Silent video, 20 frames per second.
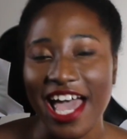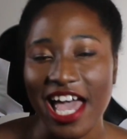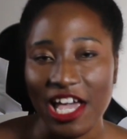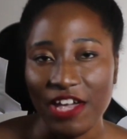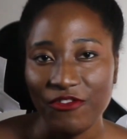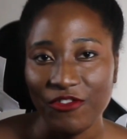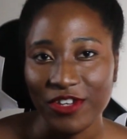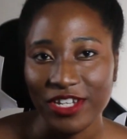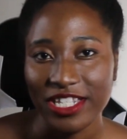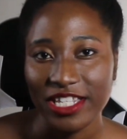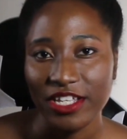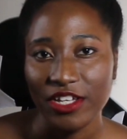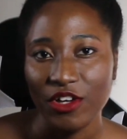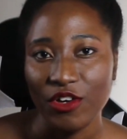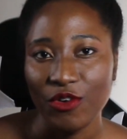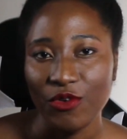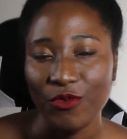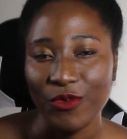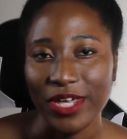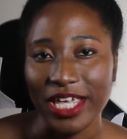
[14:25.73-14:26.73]
every
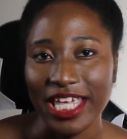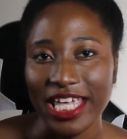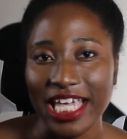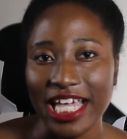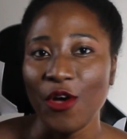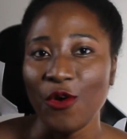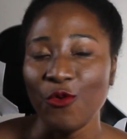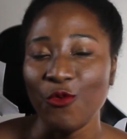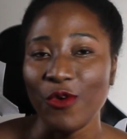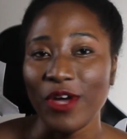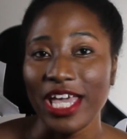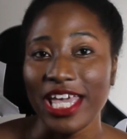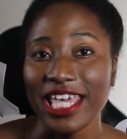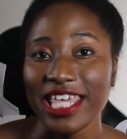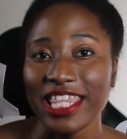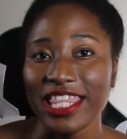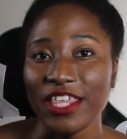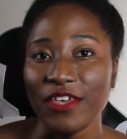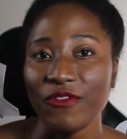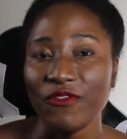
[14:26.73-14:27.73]
single week
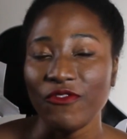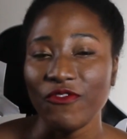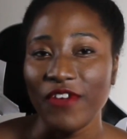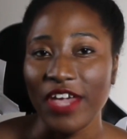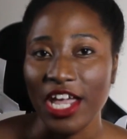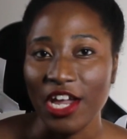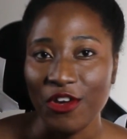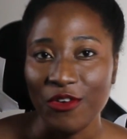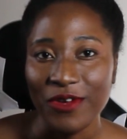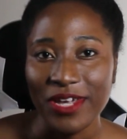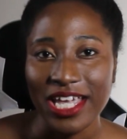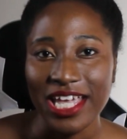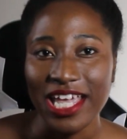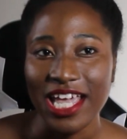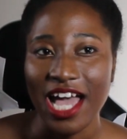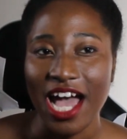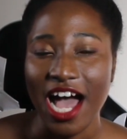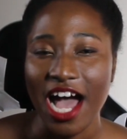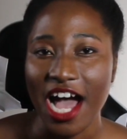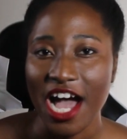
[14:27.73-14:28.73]
with
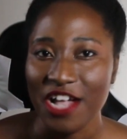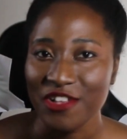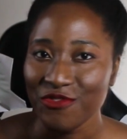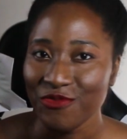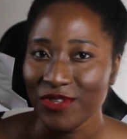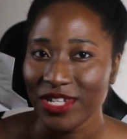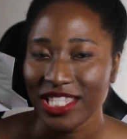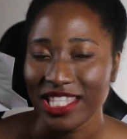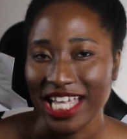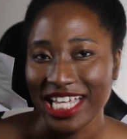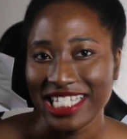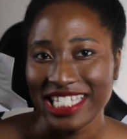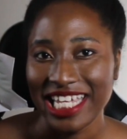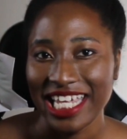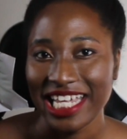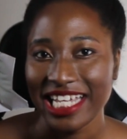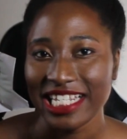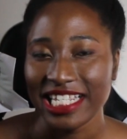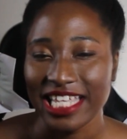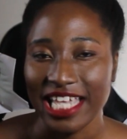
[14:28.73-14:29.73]
very
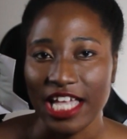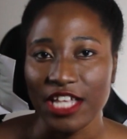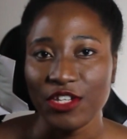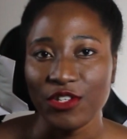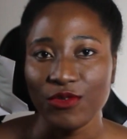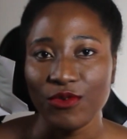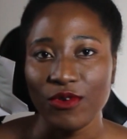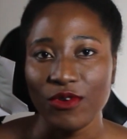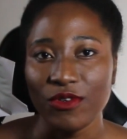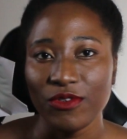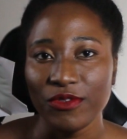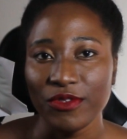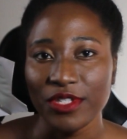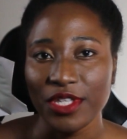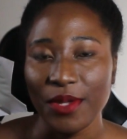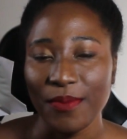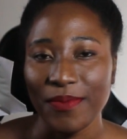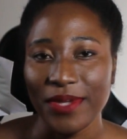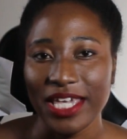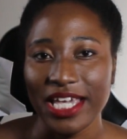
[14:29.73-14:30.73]
unrelenting schedules
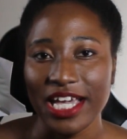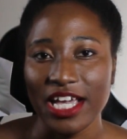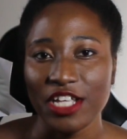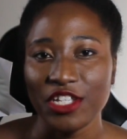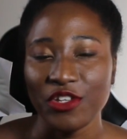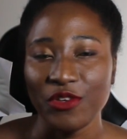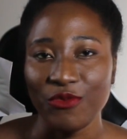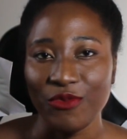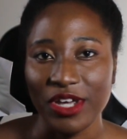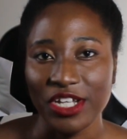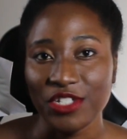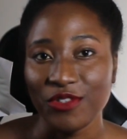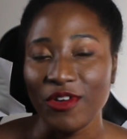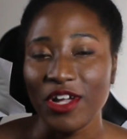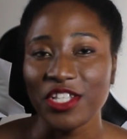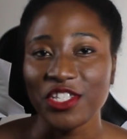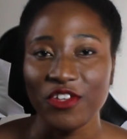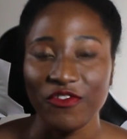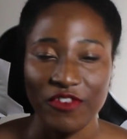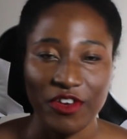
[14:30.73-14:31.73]
because
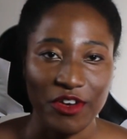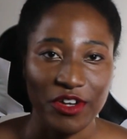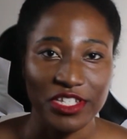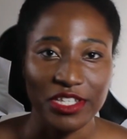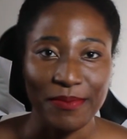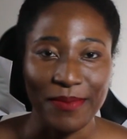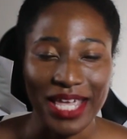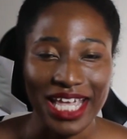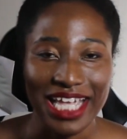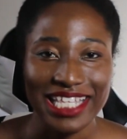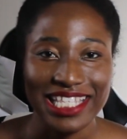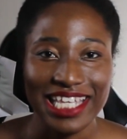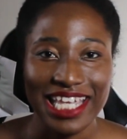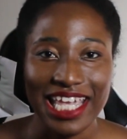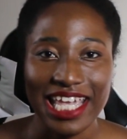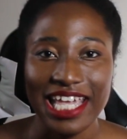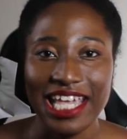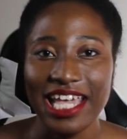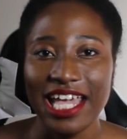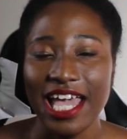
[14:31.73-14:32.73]
restaurants are very
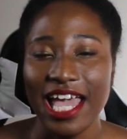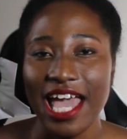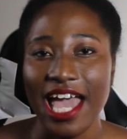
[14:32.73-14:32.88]
demanding.